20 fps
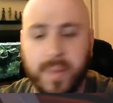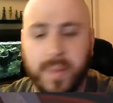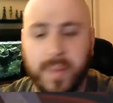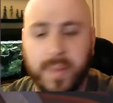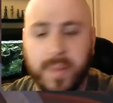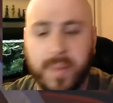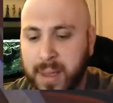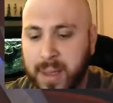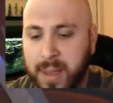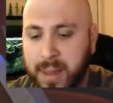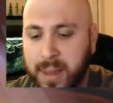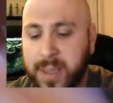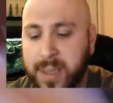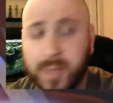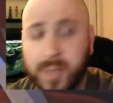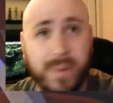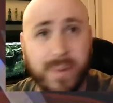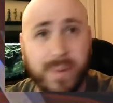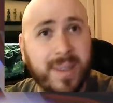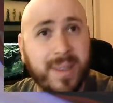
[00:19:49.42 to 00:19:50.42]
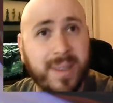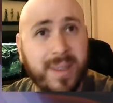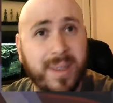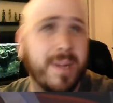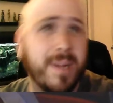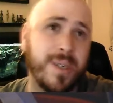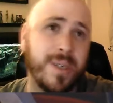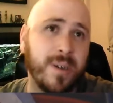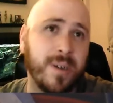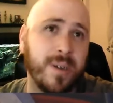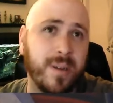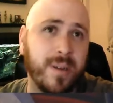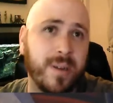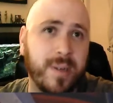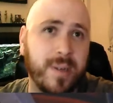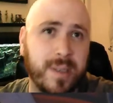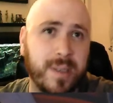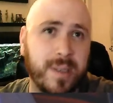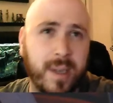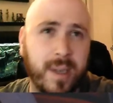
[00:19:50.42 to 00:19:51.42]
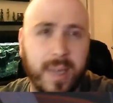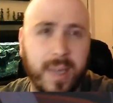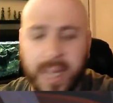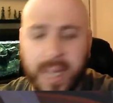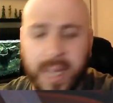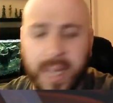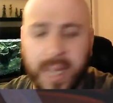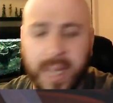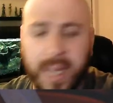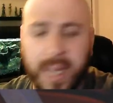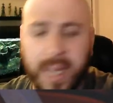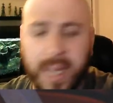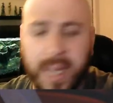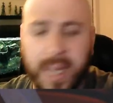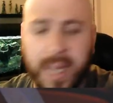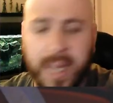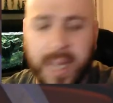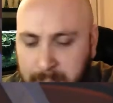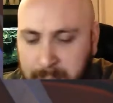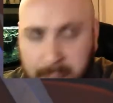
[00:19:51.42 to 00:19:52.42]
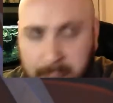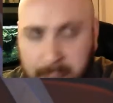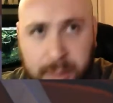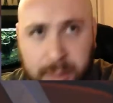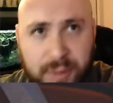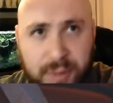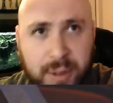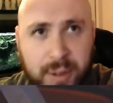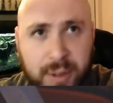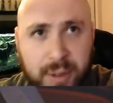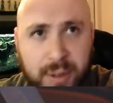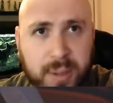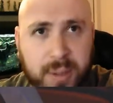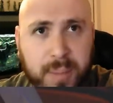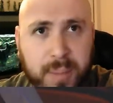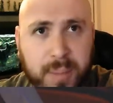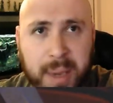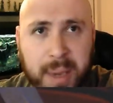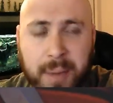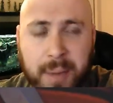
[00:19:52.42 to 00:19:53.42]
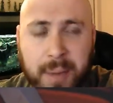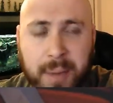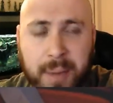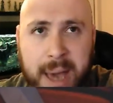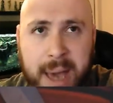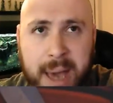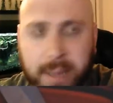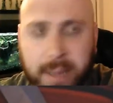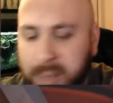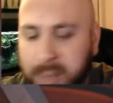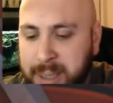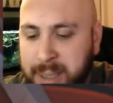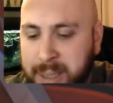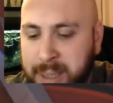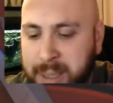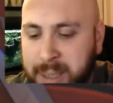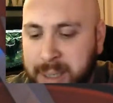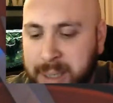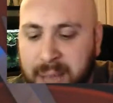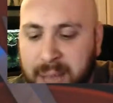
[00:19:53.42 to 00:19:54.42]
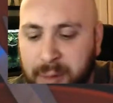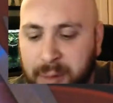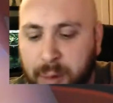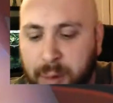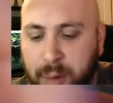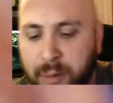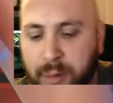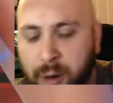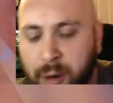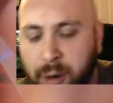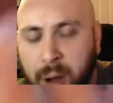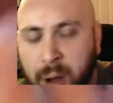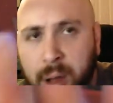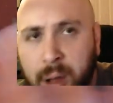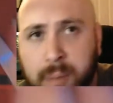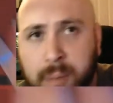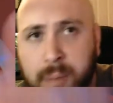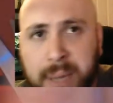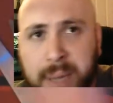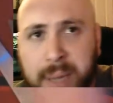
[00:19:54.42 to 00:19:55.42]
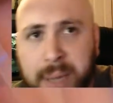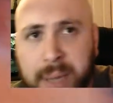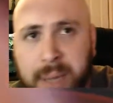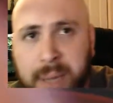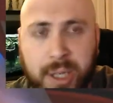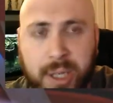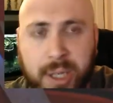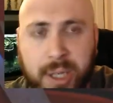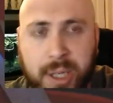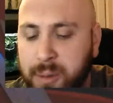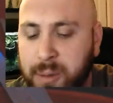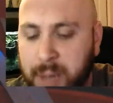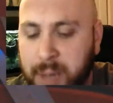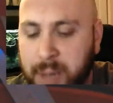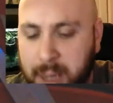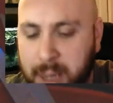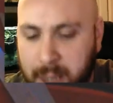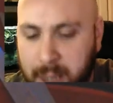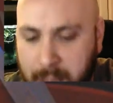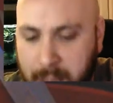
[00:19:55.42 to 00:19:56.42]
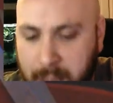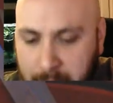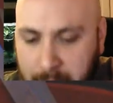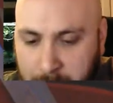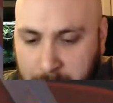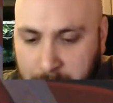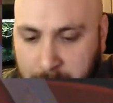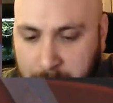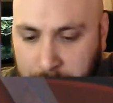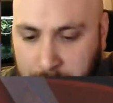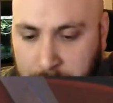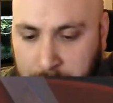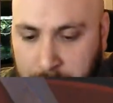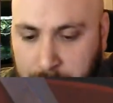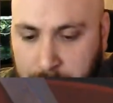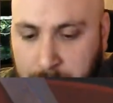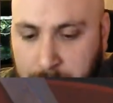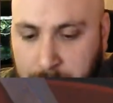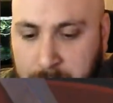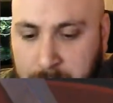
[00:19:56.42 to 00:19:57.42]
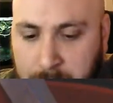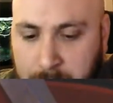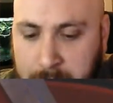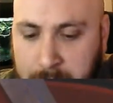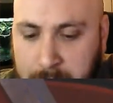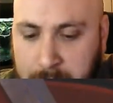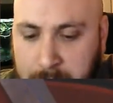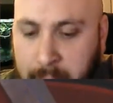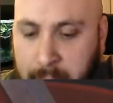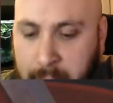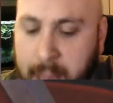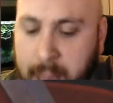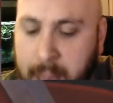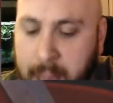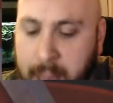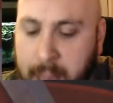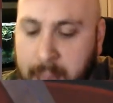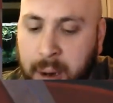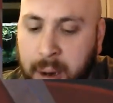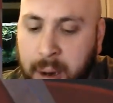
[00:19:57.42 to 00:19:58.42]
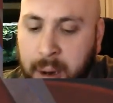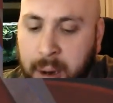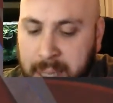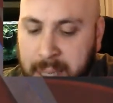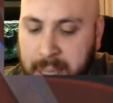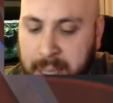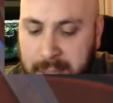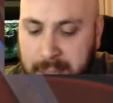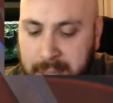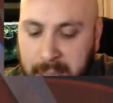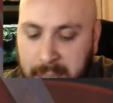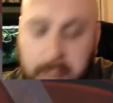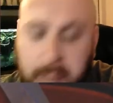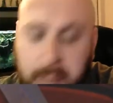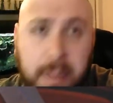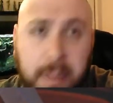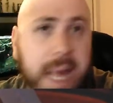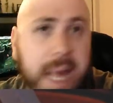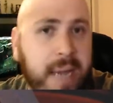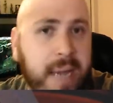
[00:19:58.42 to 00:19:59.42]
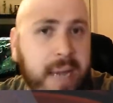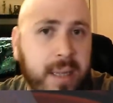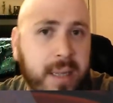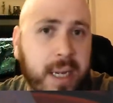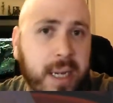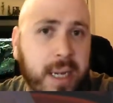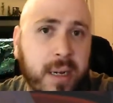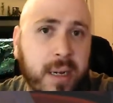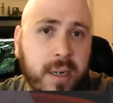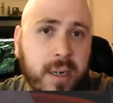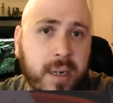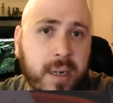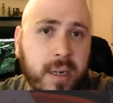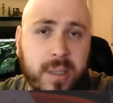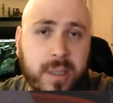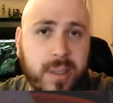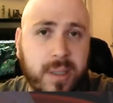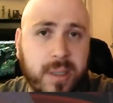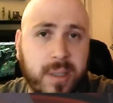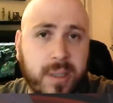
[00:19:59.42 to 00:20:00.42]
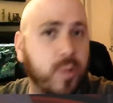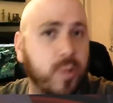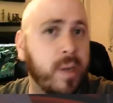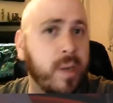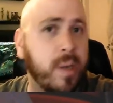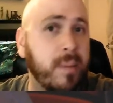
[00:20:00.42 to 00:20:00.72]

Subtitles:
And this is what this Magic card looks like. These are sometimes referred to as pink back because they kind of have an overall pinkish hue. But really what's going on here is the black layer is extremely